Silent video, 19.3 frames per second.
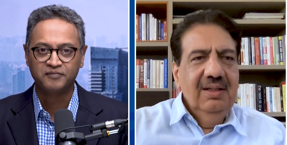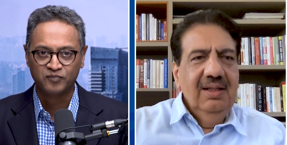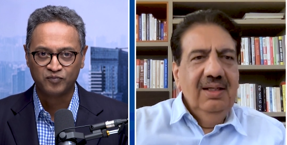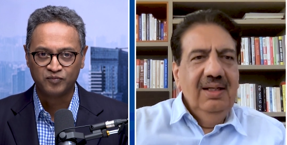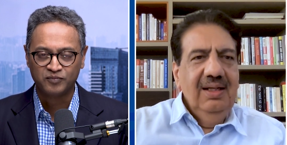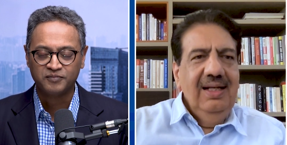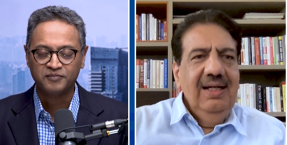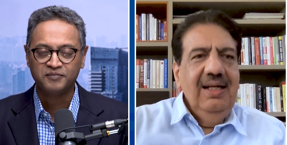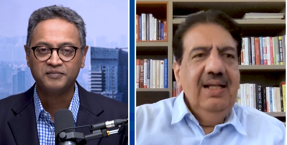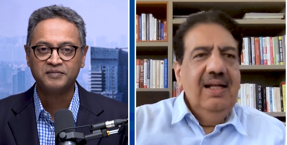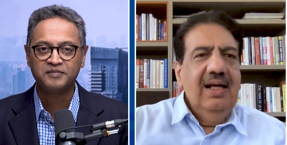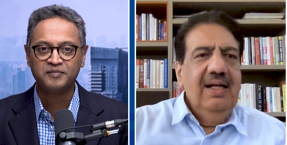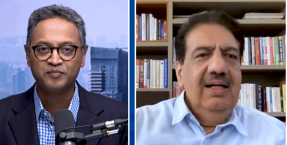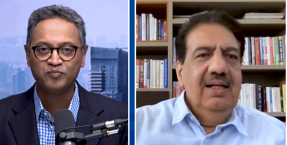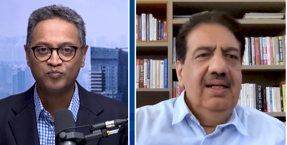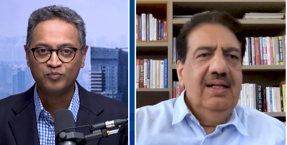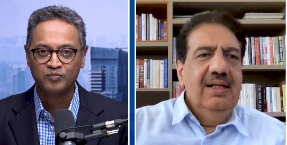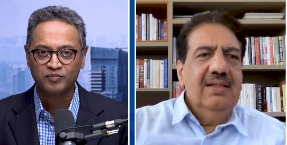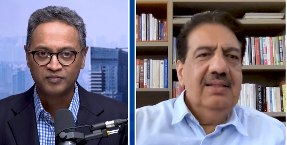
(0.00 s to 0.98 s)
Speaker 1: Indian
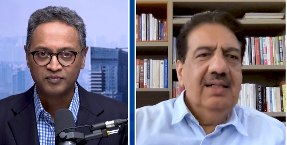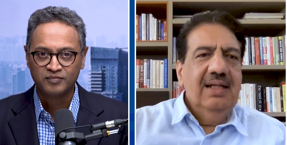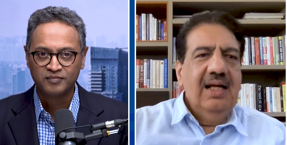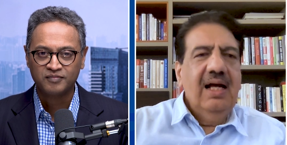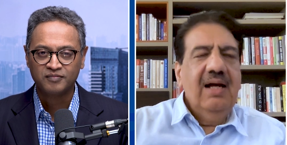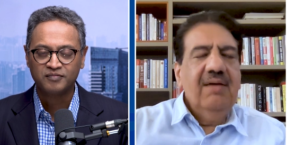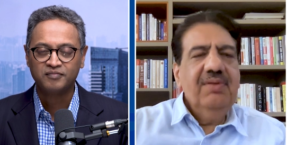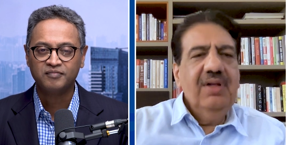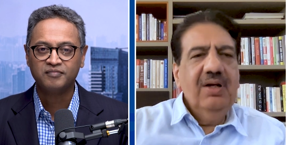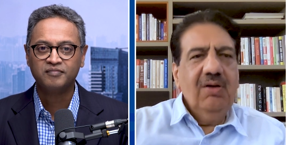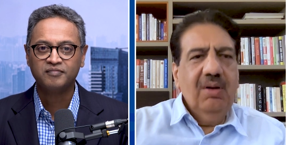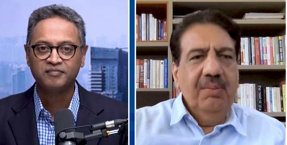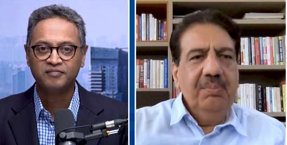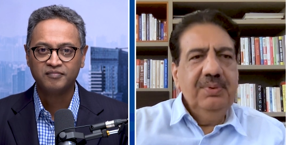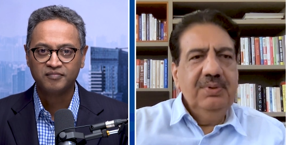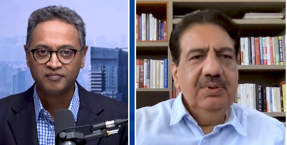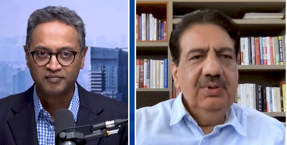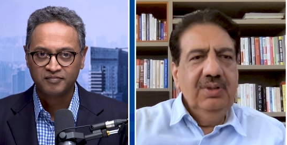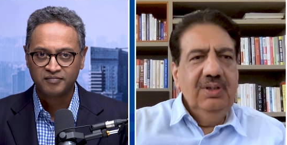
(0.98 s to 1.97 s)
IT doesn't have that
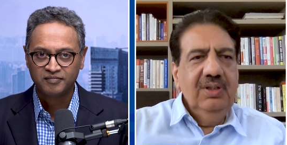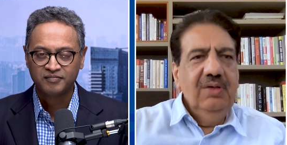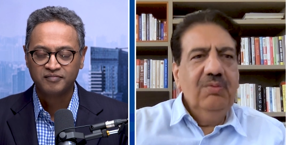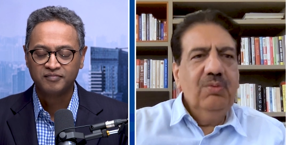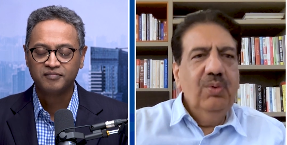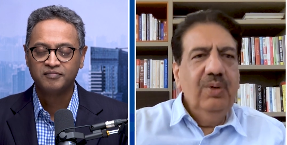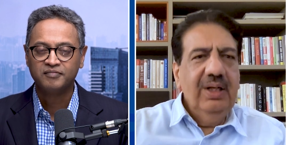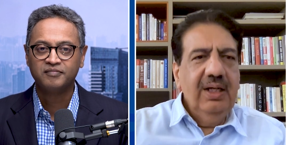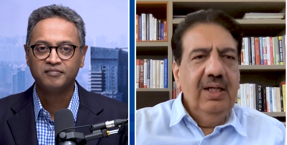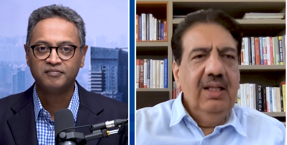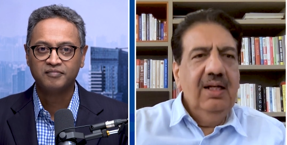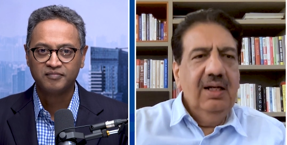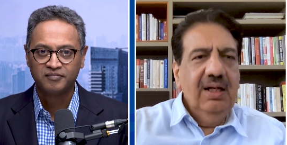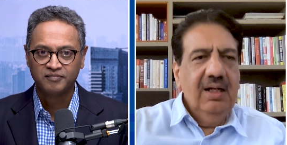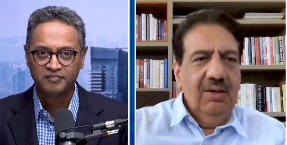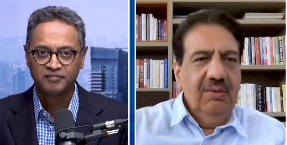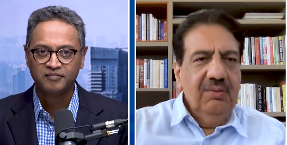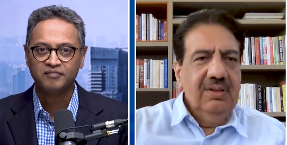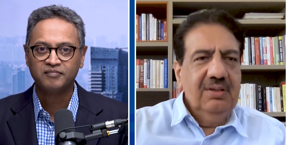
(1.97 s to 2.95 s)
opportunity of going in and
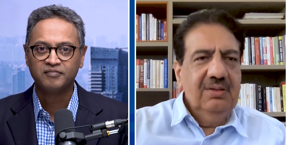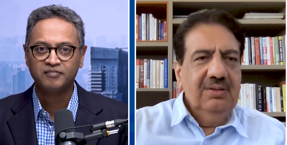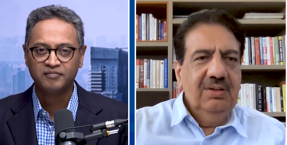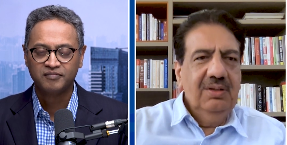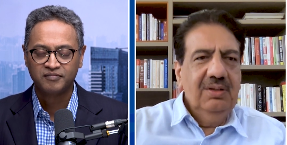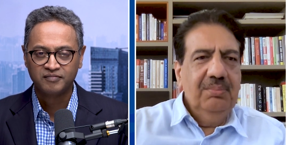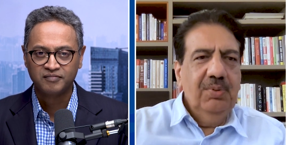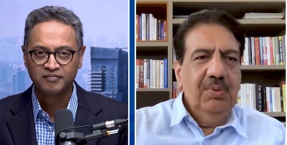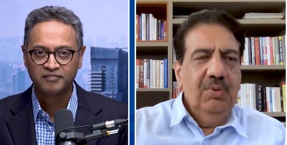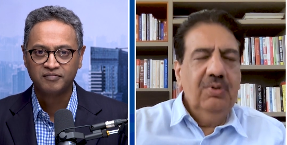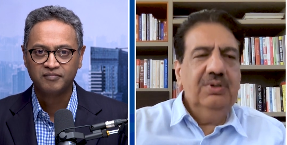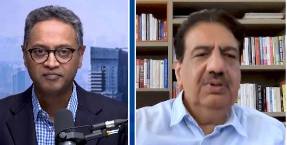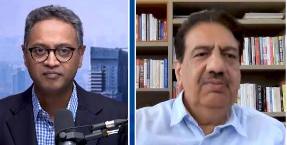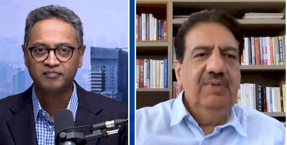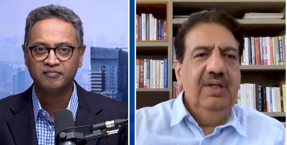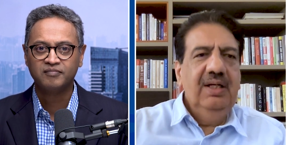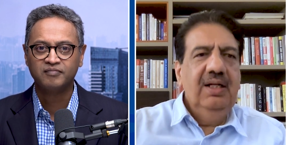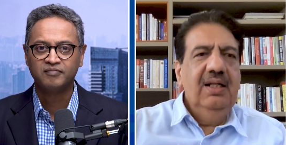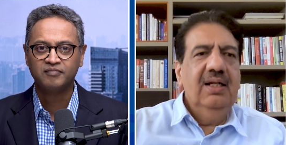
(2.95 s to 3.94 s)
out. So the boards
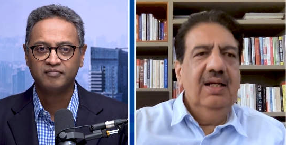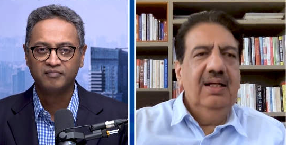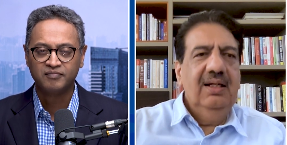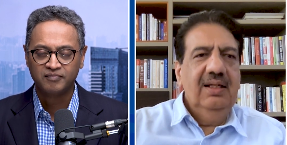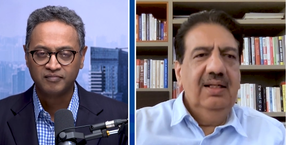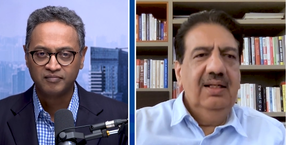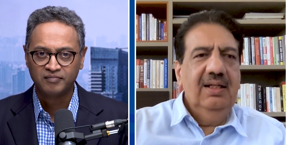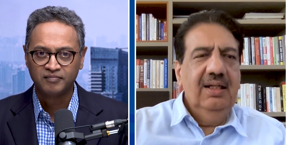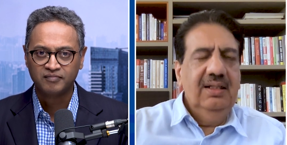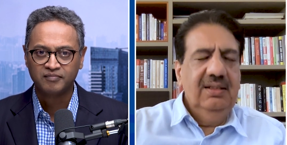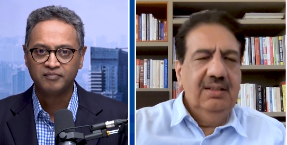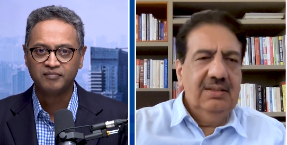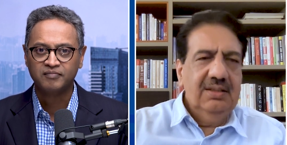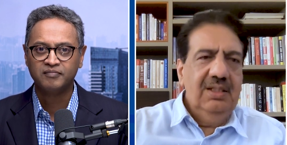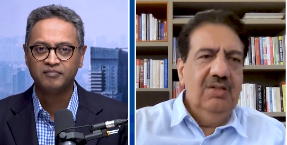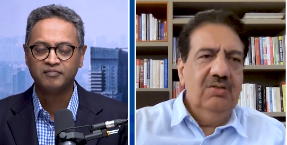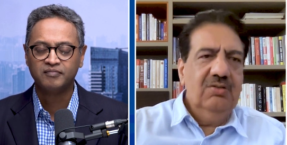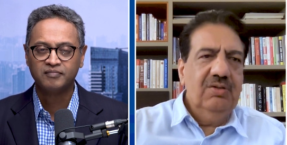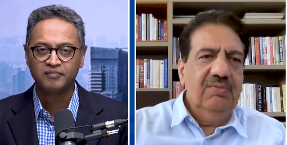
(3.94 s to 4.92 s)
of Indian IT and the
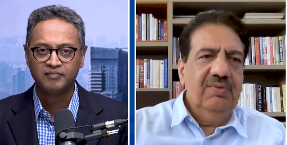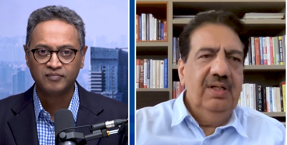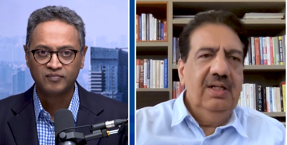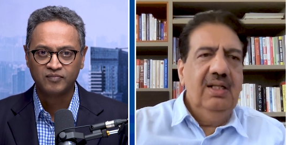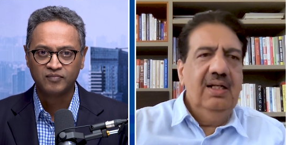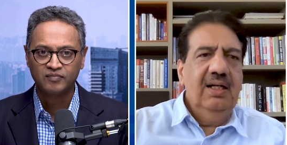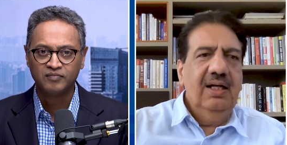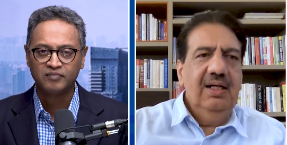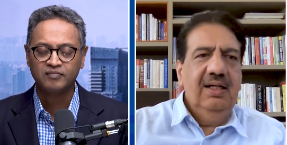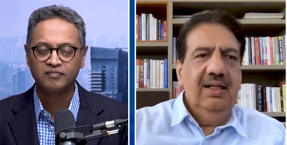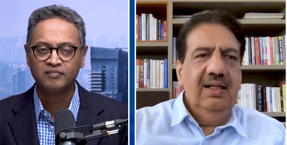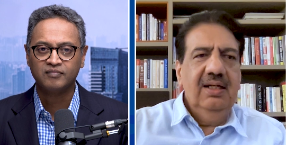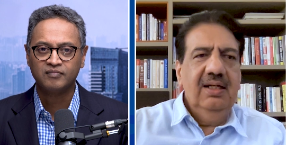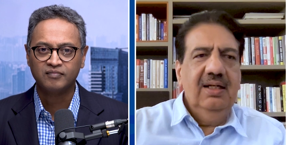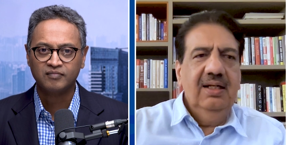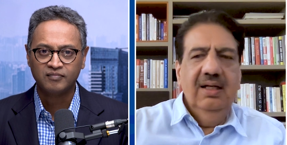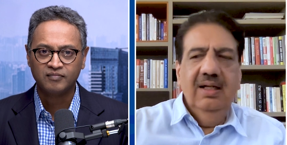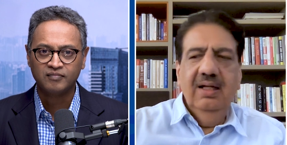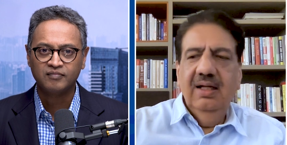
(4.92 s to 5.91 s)
CEOs of Indian IT
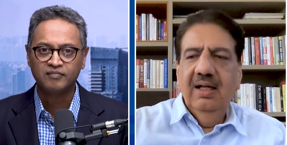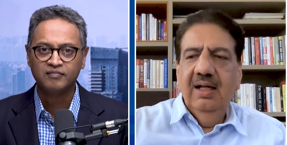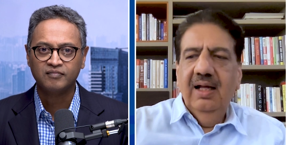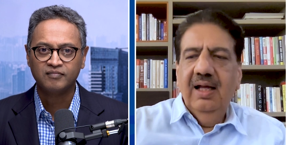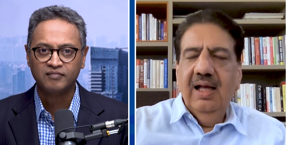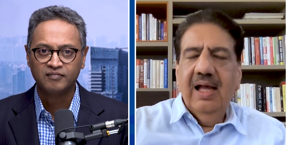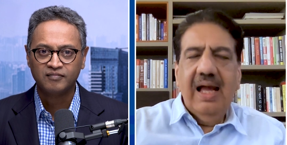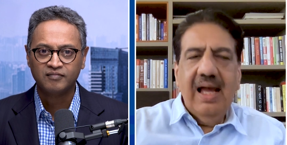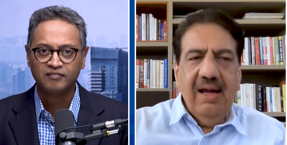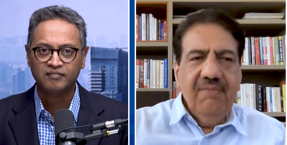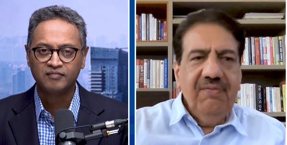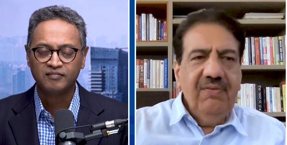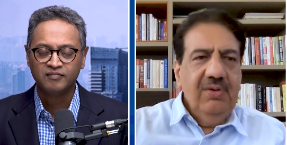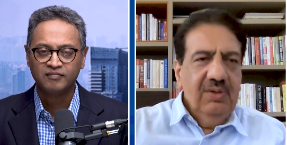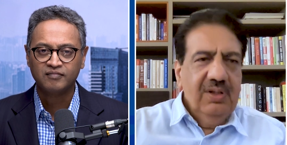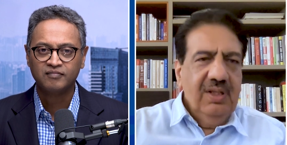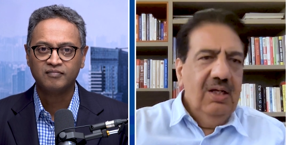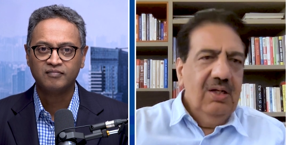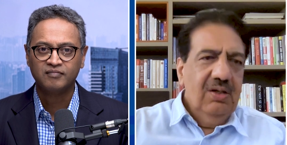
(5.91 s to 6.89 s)
have
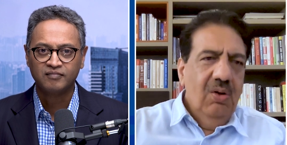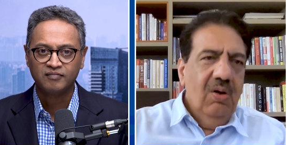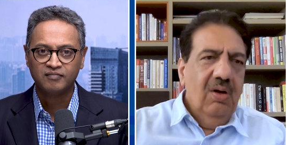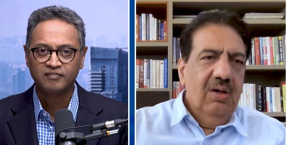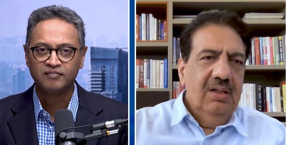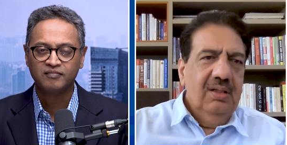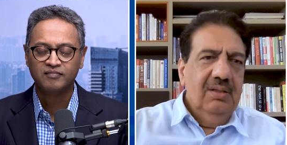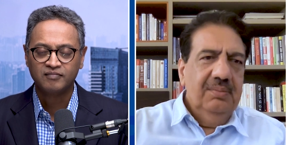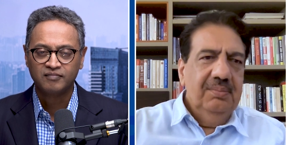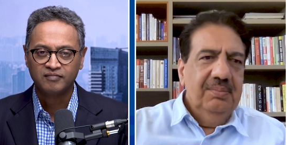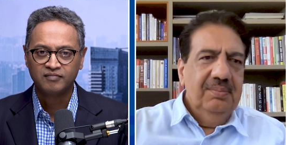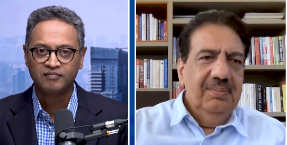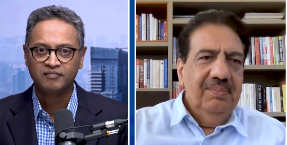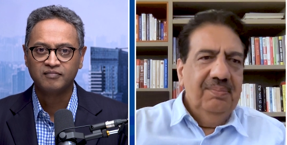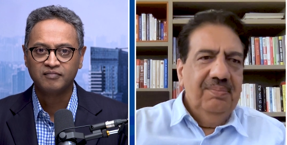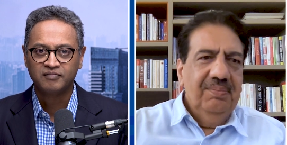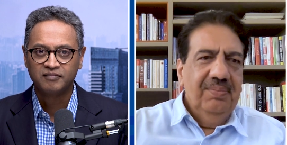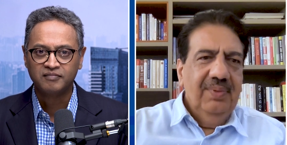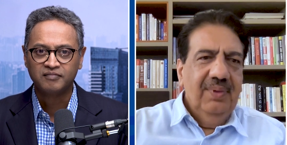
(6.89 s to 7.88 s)
to think long term.
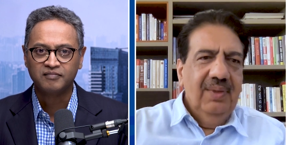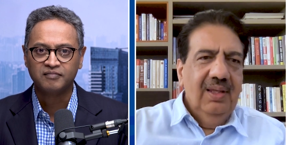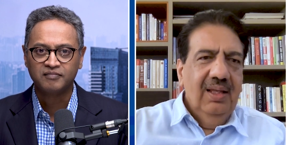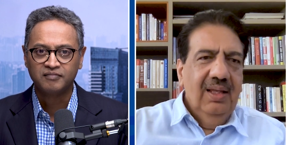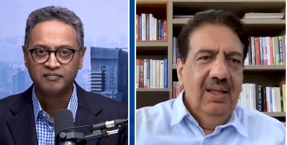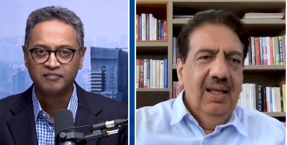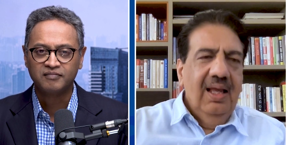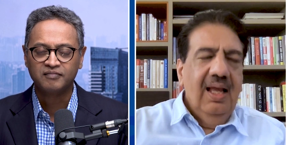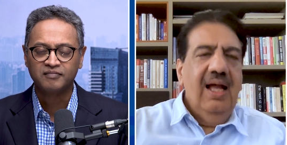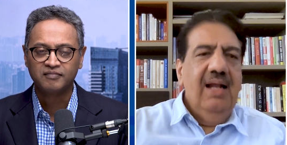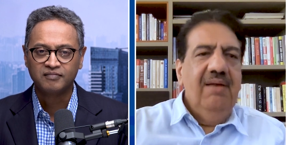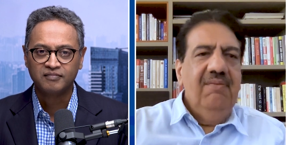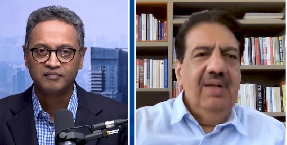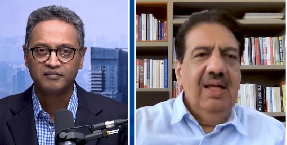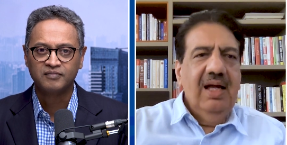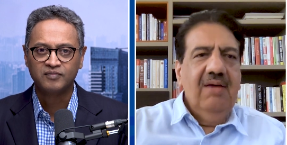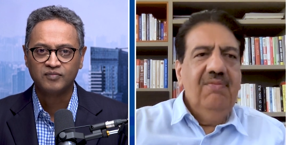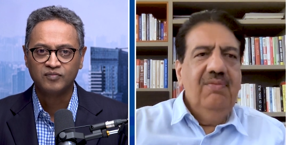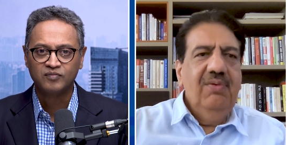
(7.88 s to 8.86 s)
And
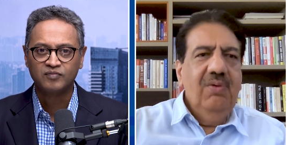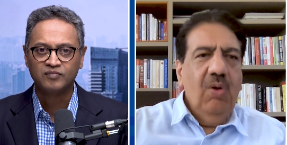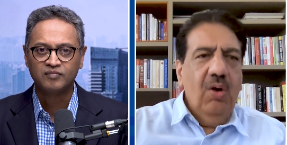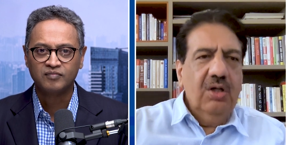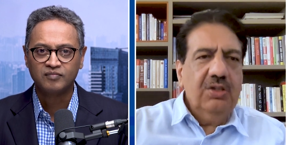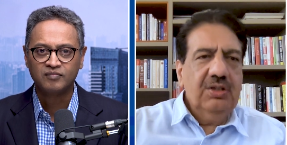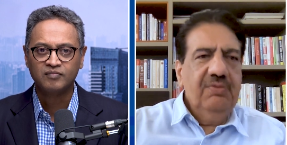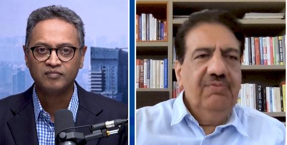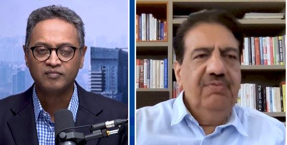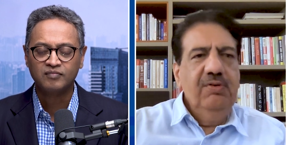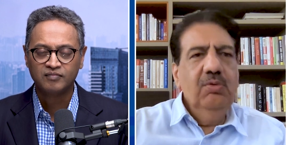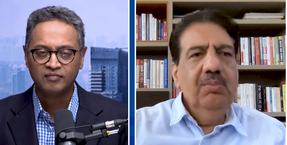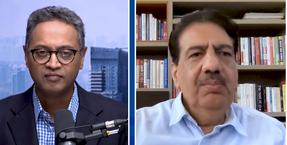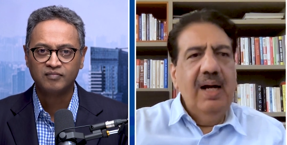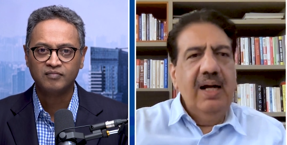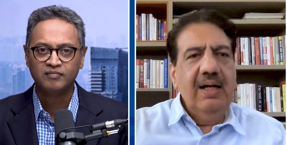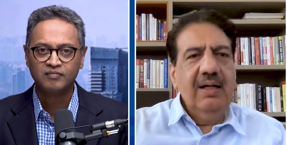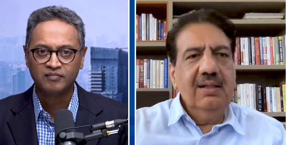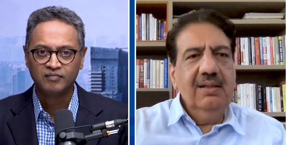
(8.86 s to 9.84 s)
we have lost few
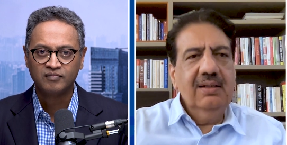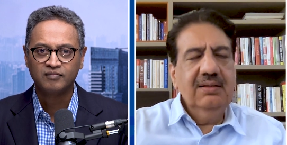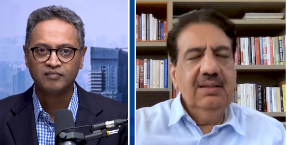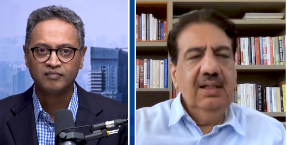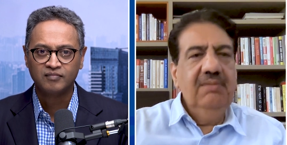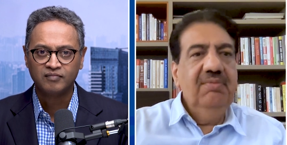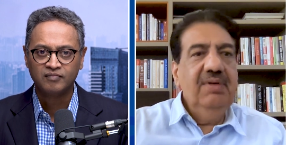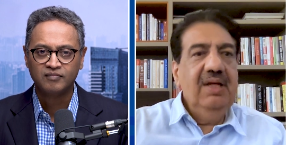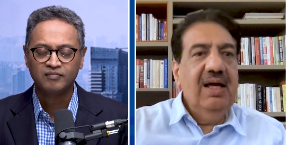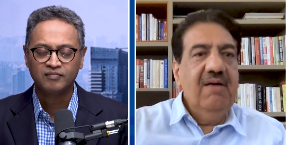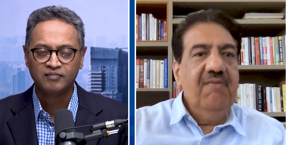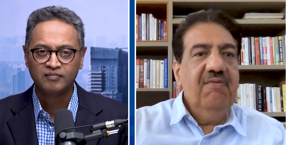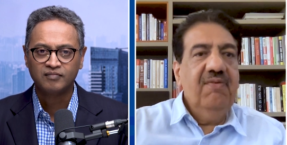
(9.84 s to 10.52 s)
battles and we have